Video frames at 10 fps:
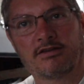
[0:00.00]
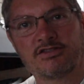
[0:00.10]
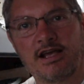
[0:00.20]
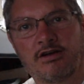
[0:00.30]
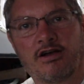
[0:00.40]

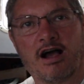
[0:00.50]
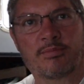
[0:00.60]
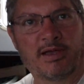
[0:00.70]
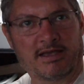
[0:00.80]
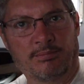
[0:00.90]
center
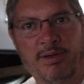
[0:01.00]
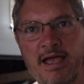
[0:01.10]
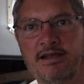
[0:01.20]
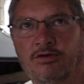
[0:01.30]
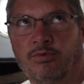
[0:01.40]
cockpit
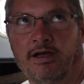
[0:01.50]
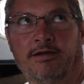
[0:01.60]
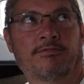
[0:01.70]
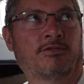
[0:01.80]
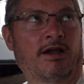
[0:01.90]

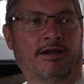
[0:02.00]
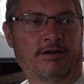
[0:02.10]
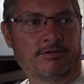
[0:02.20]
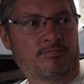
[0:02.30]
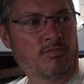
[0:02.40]
companionway right
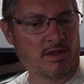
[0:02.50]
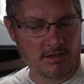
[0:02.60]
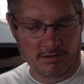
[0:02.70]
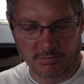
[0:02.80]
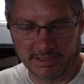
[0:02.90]
here.
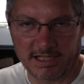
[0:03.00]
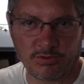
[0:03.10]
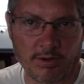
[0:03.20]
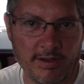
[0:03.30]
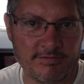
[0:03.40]
But that's
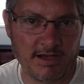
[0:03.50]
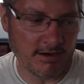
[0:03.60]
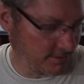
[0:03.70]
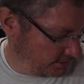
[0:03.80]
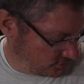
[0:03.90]
where we have the
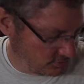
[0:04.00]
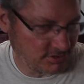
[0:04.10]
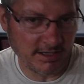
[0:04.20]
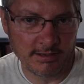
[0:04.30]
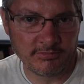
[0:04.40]
air conditioner
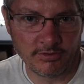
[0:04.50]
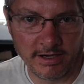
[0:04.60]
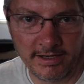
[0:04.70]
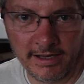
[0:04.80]
set up for right